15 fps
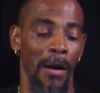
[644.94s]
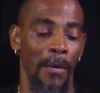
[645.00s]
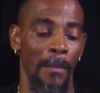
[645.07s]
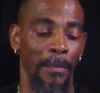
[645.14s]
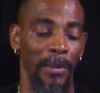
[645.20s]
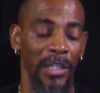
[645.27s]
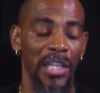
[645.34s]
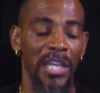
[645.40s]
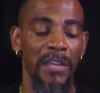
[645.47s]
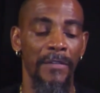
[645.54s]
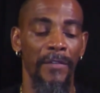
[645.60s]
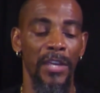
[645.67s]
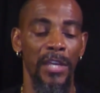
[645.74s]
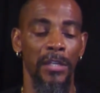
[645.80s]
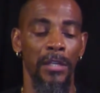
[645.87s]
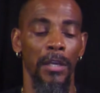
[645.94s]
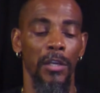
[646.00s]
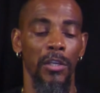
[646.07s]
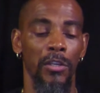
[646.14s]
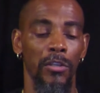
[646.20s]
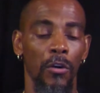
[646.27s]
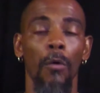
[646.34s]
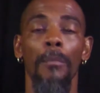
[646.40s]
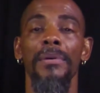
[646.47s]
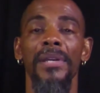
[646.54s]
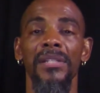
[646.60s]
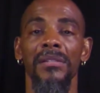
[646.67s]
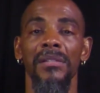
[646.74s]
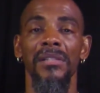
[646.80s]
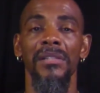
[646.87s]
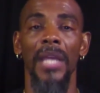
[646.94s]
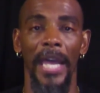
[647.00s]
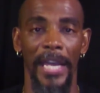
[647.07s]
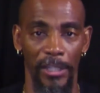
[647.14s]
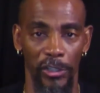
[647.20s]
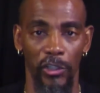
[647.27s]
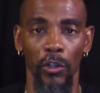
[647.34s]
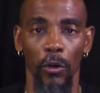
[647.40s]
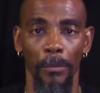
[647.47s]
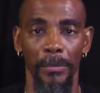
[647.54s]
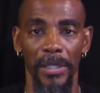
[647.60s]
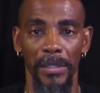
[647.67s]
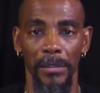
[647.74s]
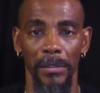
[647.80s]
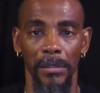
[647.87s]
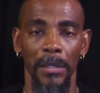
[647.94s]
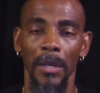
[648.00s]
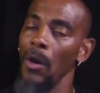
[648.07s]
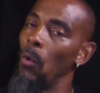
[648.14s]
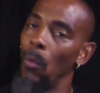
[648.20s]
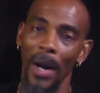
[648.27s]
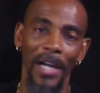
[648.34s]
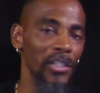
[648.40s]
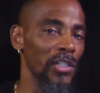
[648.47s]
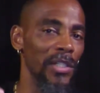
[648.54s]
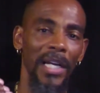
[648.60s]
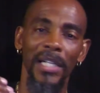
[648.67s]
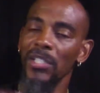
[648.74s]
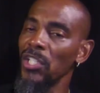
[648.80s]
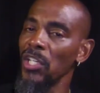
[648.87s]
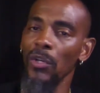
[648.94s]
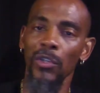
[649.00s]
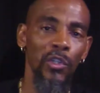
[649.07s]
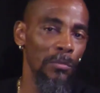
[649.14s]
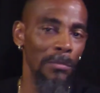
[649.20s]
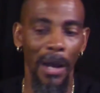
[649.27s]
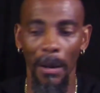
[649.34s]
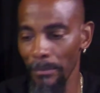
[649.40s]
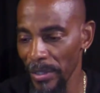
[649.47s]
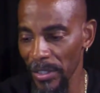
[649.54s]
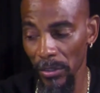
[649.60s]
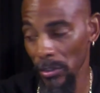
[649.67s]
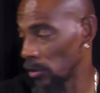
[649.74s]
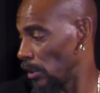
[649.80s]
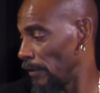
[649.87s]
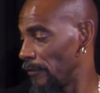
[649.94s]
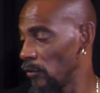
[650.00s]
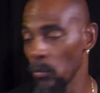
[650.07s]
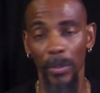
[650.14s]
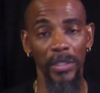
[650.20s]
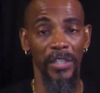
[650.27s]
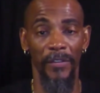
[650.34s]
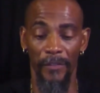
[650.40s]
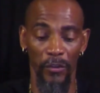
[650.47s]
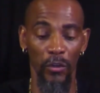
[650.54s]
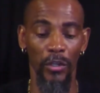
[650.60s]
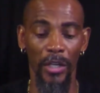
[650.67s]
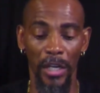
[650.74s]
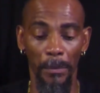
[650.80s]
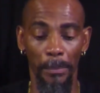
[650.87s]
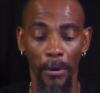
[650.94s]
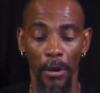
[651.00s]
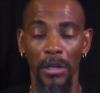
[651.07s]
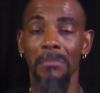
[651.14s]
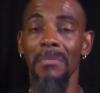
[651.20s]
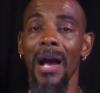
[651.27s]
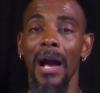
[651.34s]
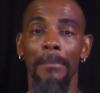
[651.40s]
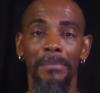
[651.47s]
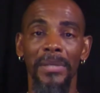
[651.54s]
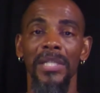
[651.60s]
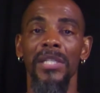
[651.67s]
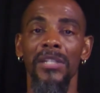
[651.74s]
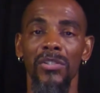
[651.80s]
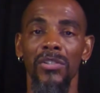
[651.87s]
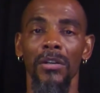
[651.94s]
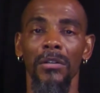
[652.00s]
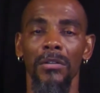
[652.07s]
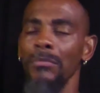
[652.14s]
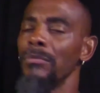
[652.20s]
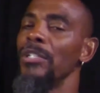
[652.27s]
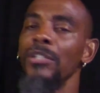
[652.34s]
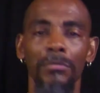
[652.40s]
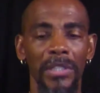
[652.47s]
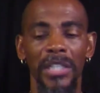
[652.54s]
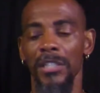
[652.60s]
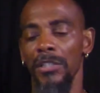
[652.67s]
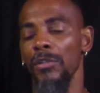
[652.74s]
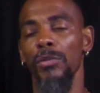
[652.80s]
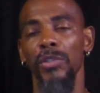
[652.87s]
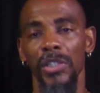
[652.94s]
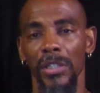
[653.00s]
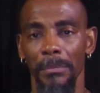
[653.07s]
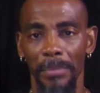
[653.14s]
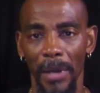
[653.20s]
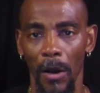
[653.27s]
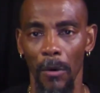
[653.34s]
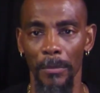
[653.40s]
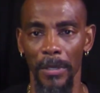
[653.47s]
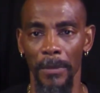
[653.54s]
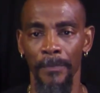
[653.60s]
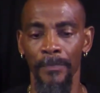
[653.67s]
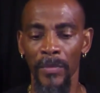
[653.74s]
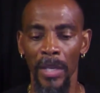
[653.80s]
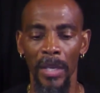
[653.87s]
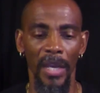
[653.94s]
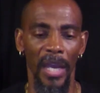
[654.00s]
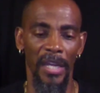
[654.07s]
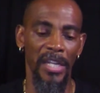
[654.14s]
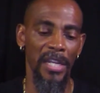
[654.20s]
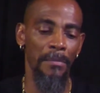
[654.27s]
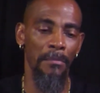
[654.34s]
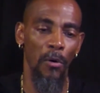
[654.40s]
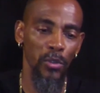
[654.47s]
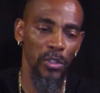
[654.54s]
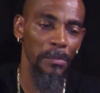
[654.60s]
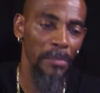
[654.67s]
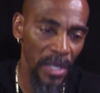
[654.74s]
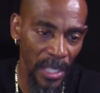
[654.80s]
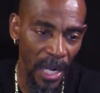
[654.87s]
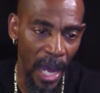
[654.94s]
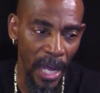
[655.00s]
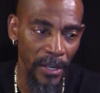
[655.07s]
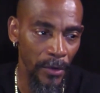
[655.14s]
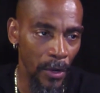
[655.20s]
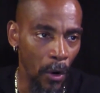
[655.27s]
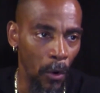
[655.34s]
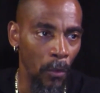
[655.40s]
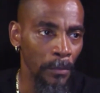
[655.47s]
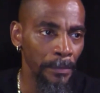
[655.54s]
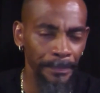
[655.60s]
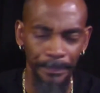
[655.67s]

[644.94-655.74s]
believe in your business ain't show business. Why should I tell you my business? If you're not a part of my immediate circle, you don't need to know shit about me. And then most men I know,